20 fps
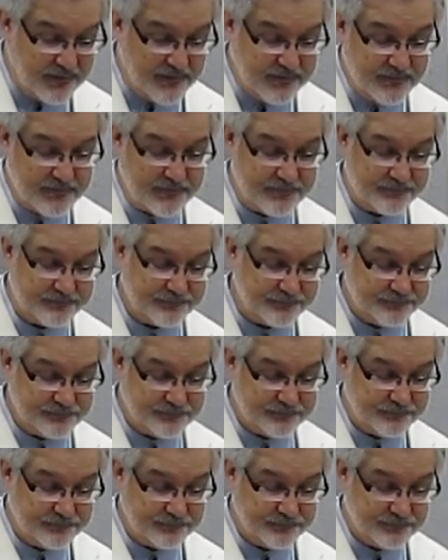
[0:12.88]

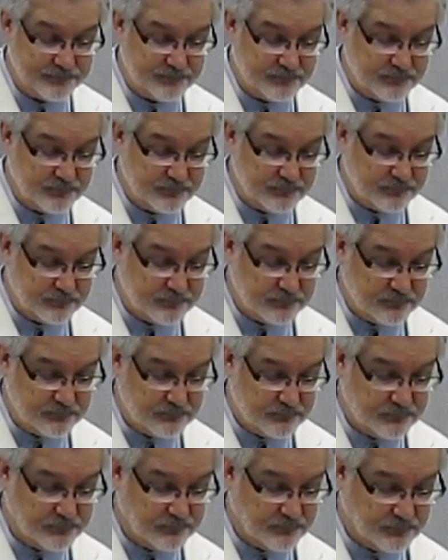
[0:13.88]

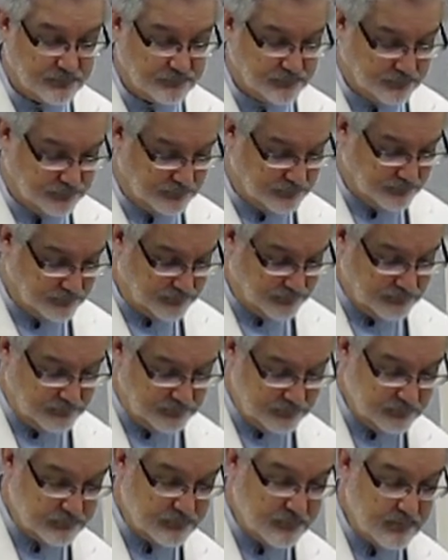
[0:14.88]

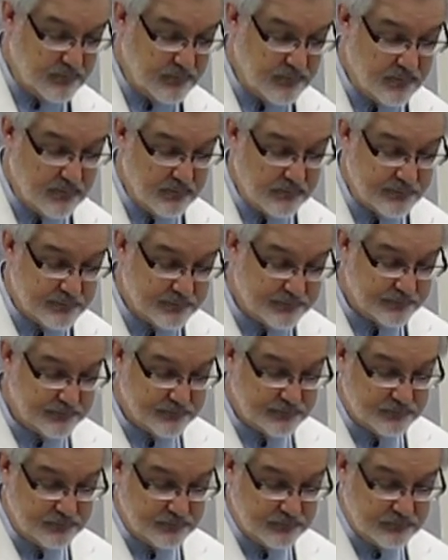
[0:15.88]

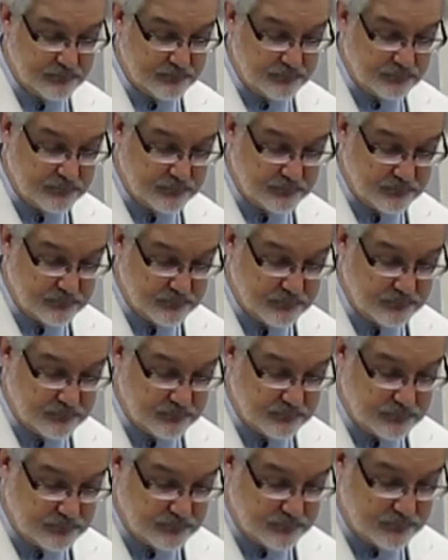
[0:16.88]

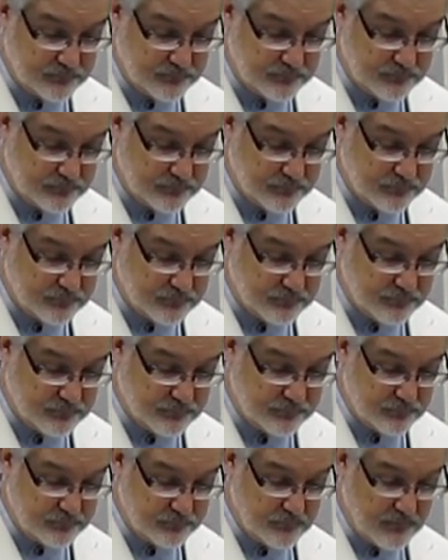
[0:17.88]

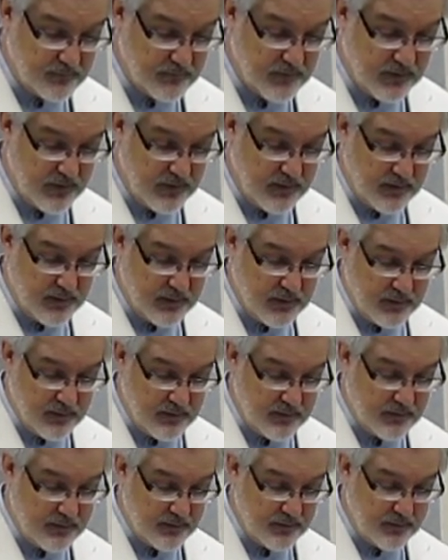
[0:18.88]

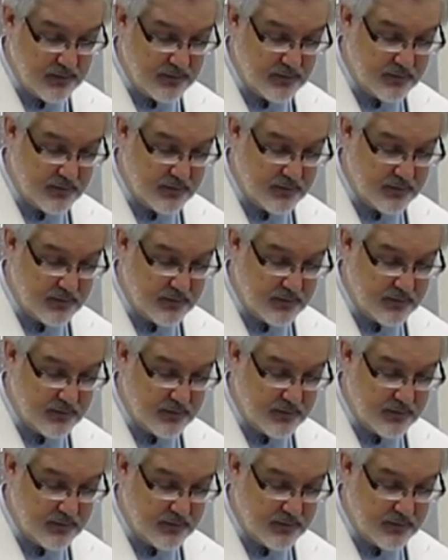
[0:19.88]
Nobody speaks.